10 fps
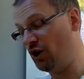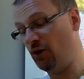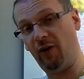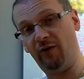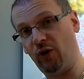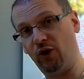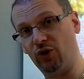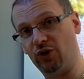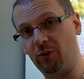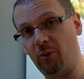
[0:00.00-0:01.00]
You might find a
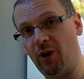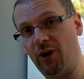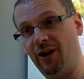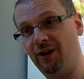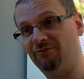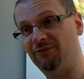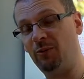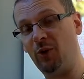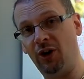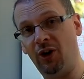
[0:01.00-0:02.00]
good supplier, you
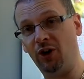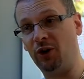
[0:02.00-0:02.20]
might not.